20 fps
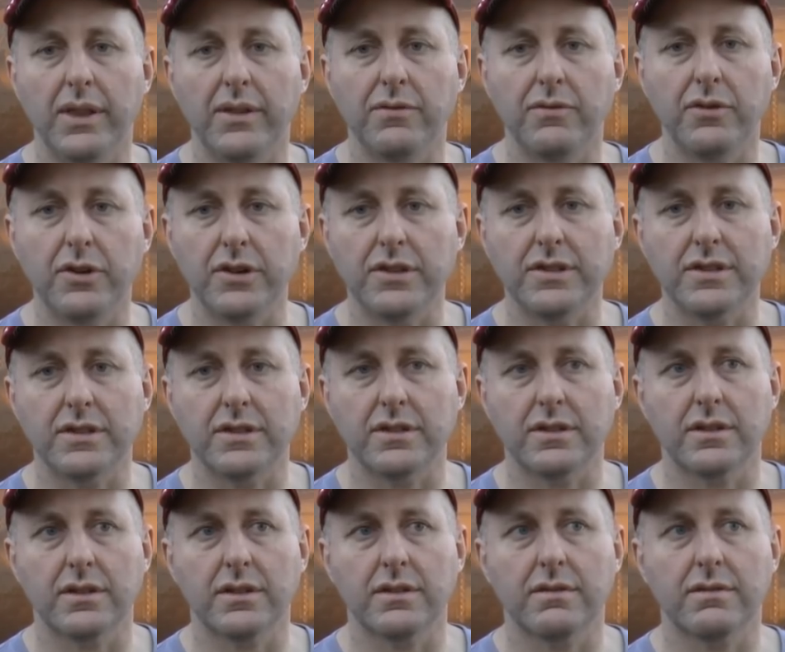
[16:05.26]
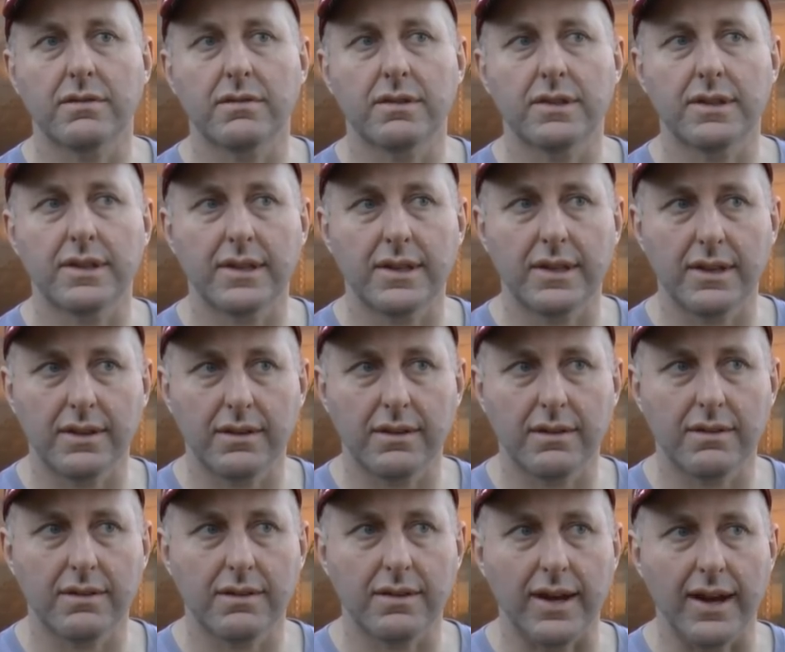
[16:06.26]
the first
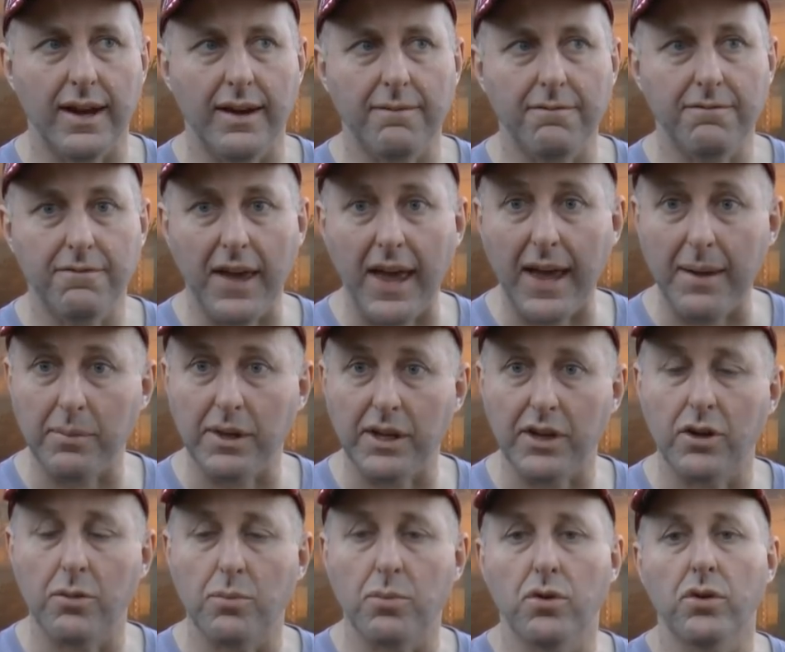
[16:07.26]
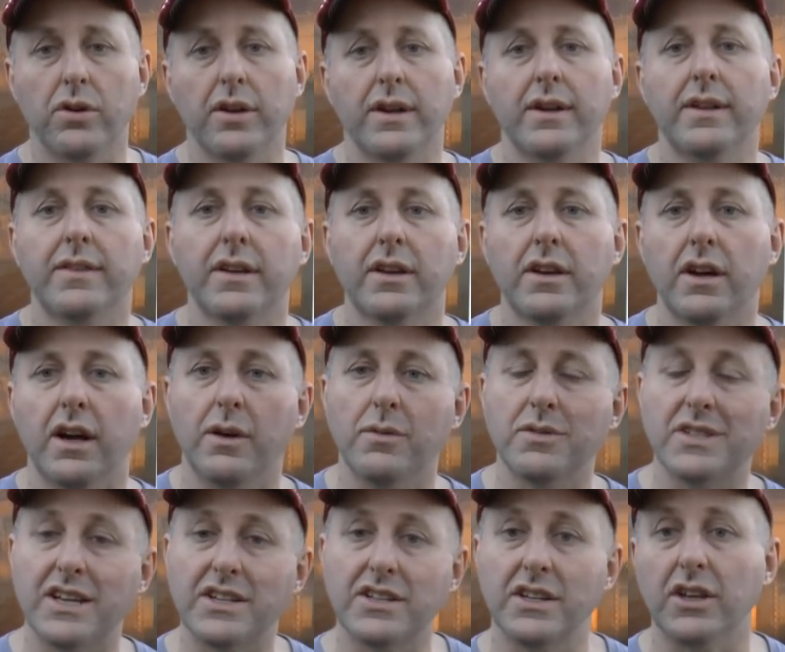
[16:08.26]
family who brought it, the guy
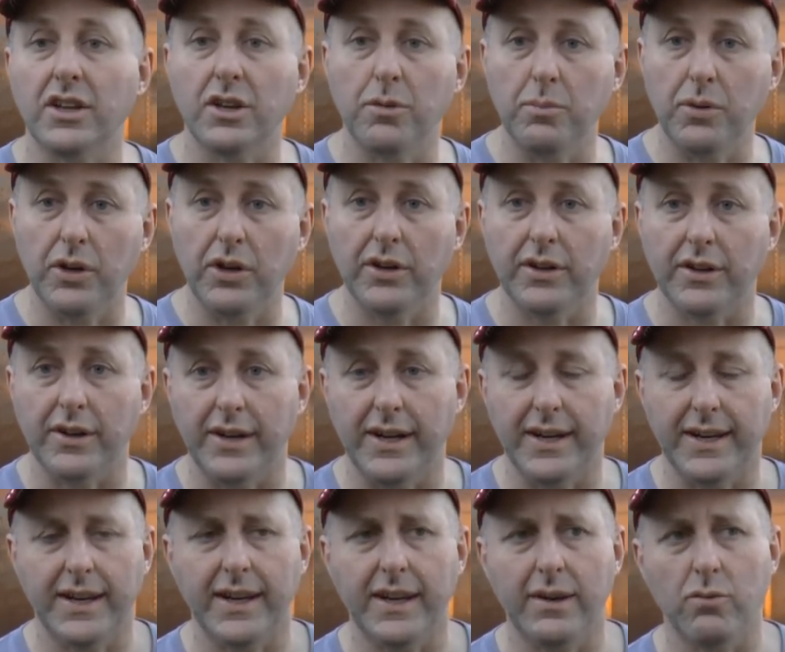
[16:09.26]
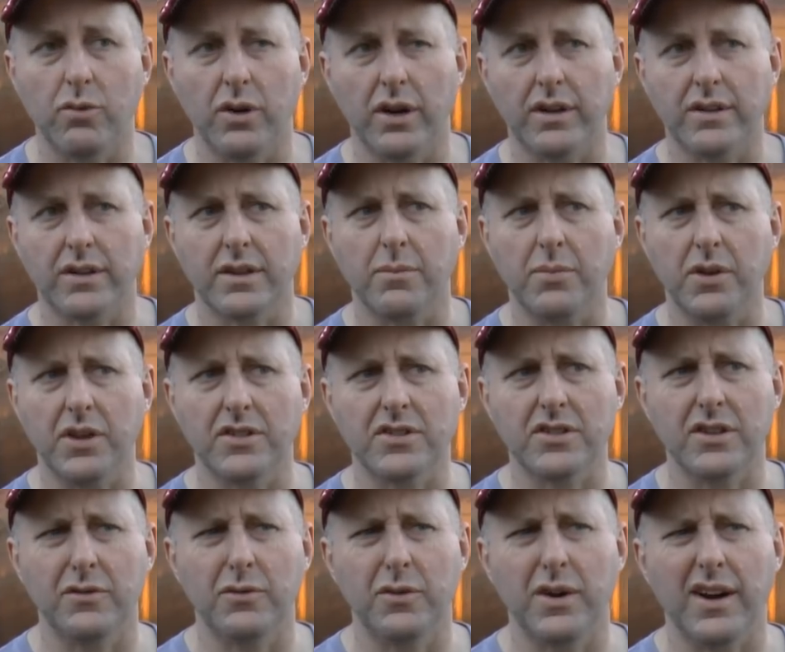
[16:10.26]
was actually a computer guy. He wrote computer
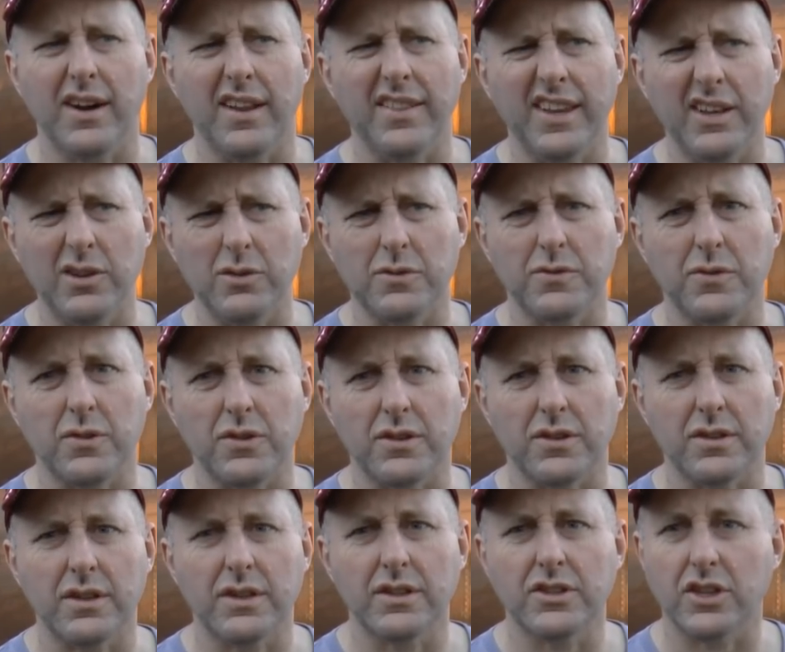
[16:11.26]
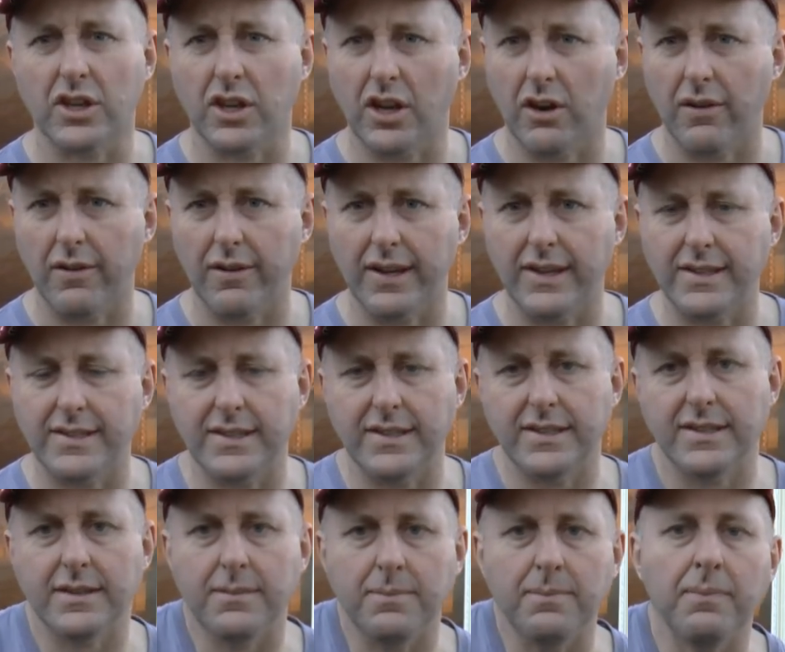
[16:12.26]
software, I think it was for a security
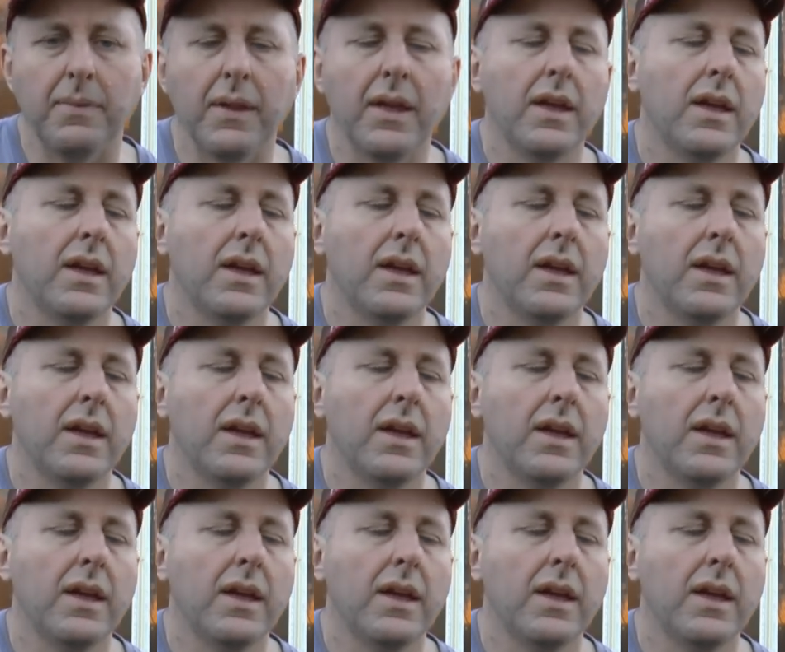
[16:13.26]
system.